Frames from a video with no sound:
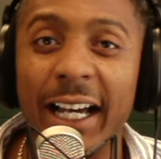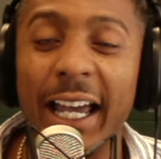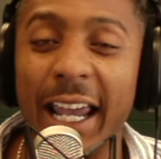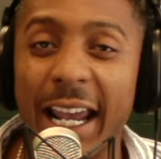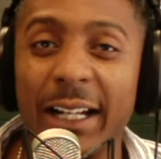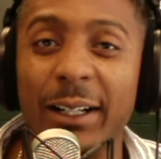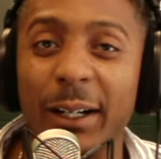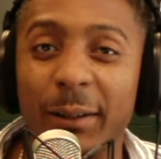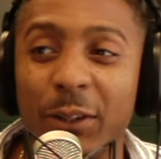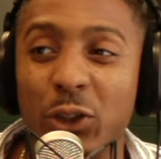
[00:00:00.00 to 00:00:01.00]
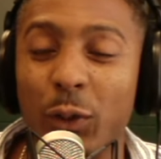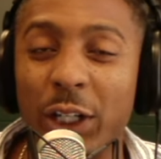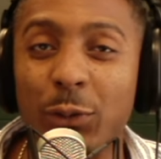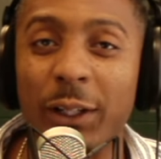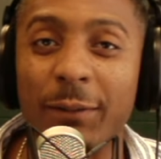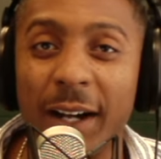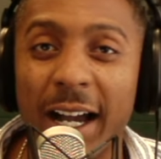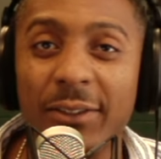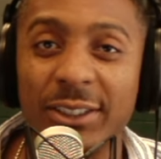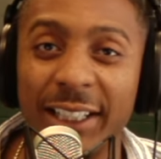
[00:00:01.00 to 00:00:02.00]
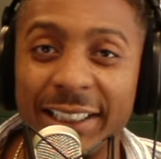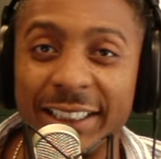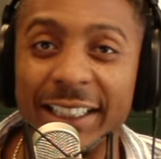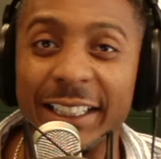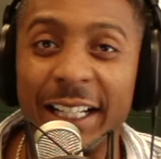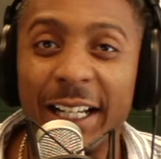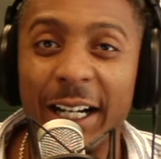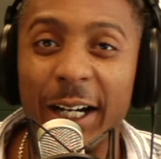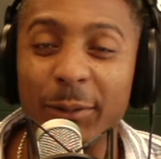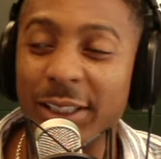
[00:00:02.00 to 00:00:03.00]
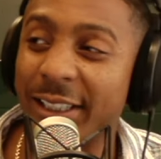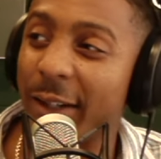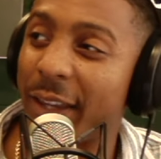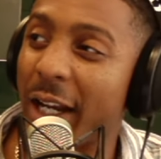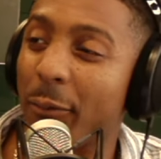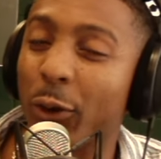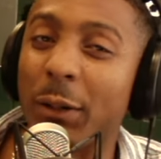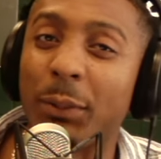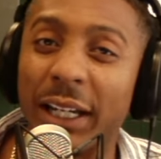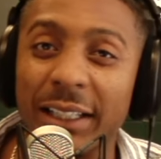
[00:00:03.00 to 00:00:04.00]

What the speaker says: ahead of the 2025 season to see if they could repeat.